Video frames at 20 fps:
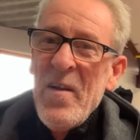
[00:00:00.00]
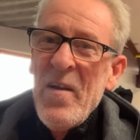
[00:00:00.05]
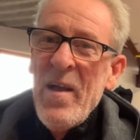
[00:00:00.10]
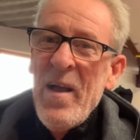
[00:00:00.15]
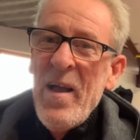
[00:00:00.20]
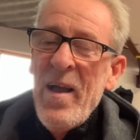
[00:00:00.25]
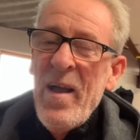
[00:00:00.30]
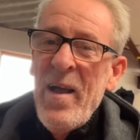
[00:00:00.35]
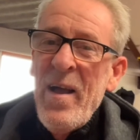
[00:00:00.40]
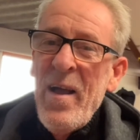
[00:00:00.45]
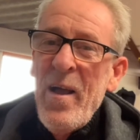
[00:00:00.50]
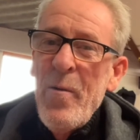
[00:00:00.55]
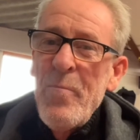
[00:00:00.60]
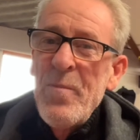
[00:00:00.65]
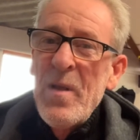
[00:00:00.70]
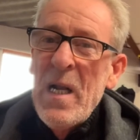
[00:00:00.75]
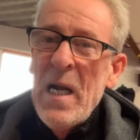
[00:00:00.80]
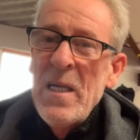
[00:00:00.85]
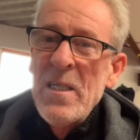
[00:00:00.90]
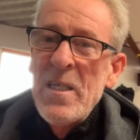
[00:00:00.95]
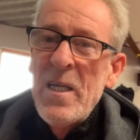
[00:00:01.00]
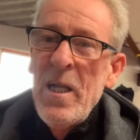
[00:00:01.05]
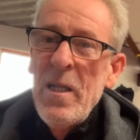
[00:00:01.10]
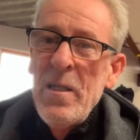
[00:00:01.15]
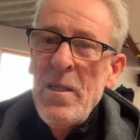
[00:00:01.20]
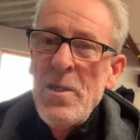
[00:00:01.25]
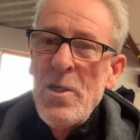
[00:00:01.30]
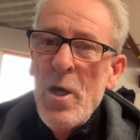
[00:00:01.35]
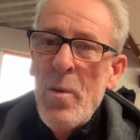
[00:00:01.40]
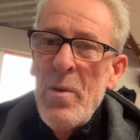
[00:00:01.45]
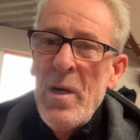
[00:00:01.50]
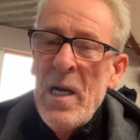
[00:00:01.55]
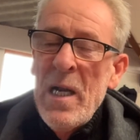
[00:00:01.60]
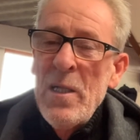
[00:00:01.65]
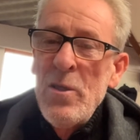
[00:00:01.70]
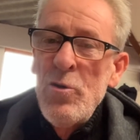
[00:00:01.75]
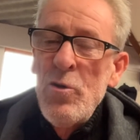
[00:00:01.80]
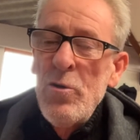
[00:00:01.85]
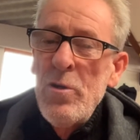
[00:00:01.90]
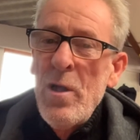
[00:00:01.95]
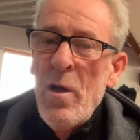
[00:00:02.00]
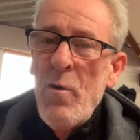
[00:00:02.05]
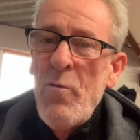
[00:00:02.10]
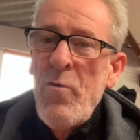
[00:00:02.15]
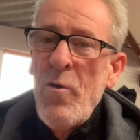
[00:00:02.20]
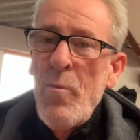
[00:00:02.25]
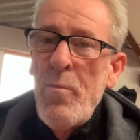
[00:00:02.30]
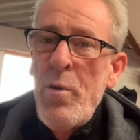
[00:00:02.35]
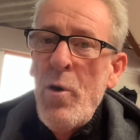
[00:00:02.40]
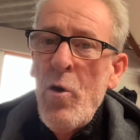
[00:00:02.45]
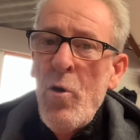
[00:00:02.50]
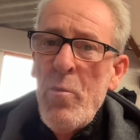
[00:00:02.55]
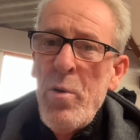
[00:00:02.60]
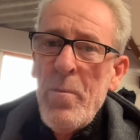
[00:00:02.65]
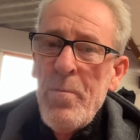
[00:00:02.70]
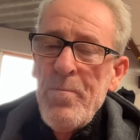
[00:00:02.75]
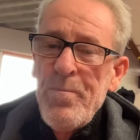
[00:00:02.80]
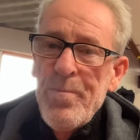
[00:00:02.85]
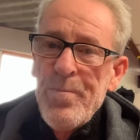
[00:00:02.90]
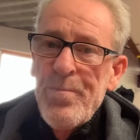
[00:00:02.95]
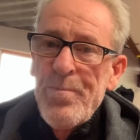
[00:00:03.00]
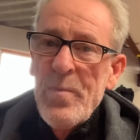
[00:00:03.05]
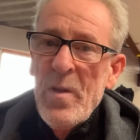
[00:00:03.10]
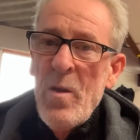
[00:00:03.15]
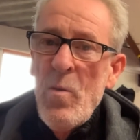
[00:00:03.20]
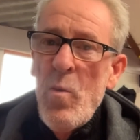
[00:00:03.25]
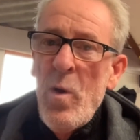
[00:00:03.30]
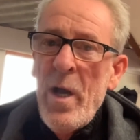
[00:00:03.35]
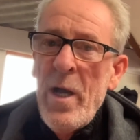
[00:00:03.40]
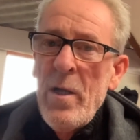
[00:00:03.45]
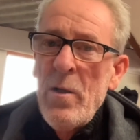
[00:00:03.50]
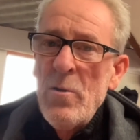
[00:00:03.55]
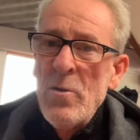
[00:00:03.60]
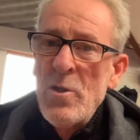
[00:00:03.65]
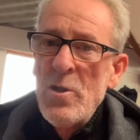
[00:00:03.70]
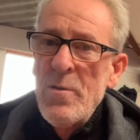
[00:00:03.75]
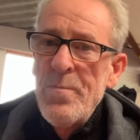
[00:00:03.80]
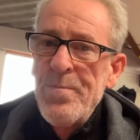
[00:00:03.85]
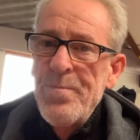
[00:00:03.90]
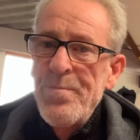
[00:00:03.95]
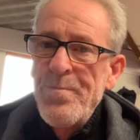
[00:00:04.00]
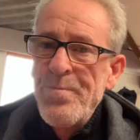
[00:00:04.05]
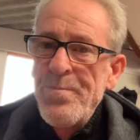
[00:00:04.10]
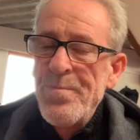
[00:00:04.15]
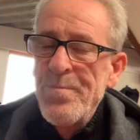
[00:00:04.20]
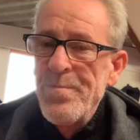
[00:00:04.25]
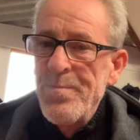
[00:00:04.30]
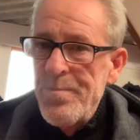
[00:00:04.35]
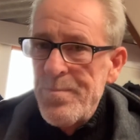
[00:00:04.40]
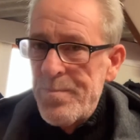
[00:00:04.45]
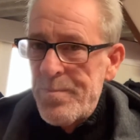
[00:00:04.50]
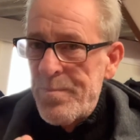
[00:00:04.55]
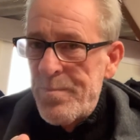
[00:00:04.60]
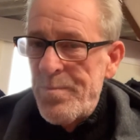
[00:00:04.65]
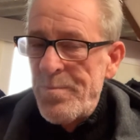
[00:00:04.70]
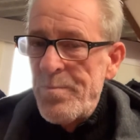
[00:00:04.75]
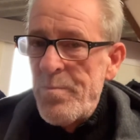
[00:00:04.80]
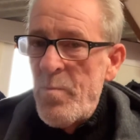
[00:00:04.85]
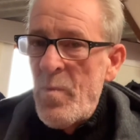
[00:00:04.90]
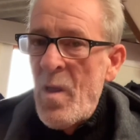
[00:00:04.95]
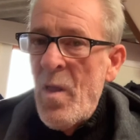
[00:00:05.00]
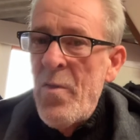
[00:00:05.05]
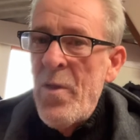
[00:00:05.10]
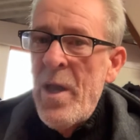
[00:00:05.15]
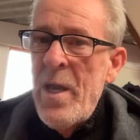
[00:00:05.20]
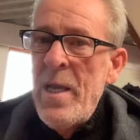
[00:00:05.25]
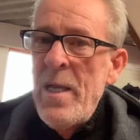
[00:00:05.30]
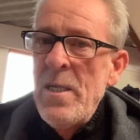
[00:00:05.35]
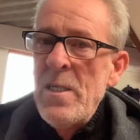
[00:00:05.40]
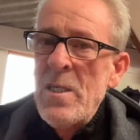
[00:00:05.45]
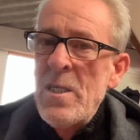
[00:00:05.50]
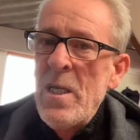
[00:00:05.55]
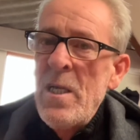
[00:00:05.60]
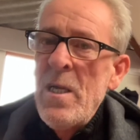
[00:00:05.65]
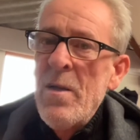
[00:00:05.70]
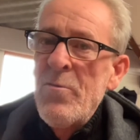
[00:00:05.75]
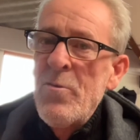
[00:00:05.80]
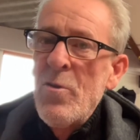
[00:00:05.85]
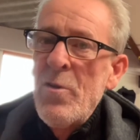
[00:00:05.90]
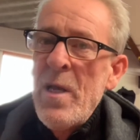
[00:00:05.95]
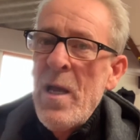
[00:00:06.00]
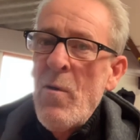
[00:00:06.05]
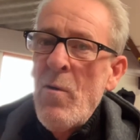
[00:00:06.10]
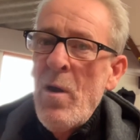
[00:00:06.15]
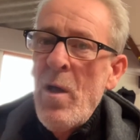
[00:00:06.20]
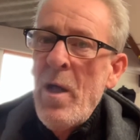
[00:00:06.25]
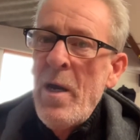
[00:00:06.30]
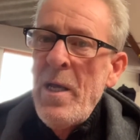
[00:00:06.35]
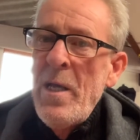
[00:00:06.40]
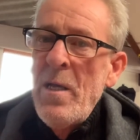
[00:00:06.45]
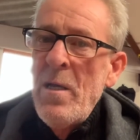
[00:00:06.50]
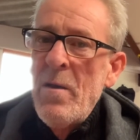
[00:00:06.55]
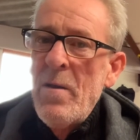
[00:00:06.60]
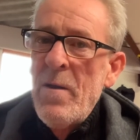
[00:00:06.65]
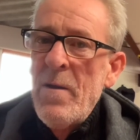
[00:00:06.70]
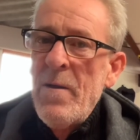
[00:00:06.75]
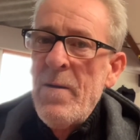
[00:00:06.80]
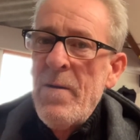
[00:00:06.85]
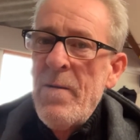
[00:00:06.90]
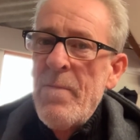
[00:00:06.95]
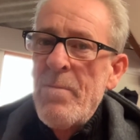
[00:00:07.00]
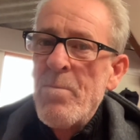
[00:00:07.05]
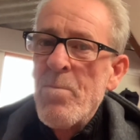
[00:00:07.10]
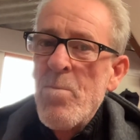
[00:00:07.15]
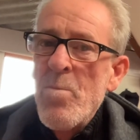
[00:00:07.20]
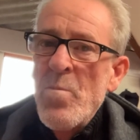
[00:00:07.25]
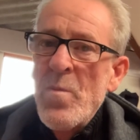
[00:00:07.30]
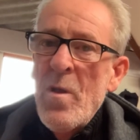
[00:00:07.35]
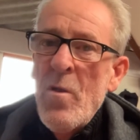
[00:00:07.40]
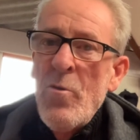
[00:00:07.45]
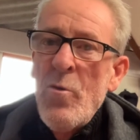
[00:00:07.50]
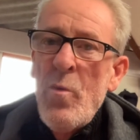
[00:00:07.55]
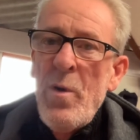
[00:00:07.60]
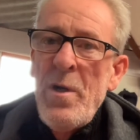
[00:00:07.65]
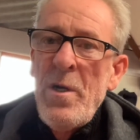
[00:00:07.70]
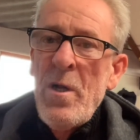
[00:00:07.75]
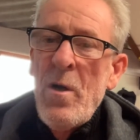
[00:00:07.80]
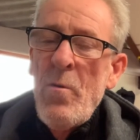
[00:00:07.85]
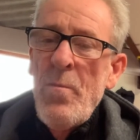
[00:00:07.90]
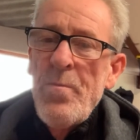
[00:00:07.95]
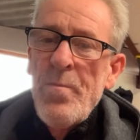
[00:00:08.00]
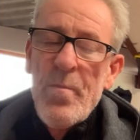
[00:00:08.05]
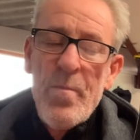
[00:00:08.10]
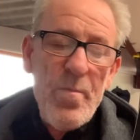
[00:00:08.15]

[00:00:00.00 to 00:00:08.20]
Glass gilding job in Llandudno for a pub in Wales. There you can see I've done the outlining on the window.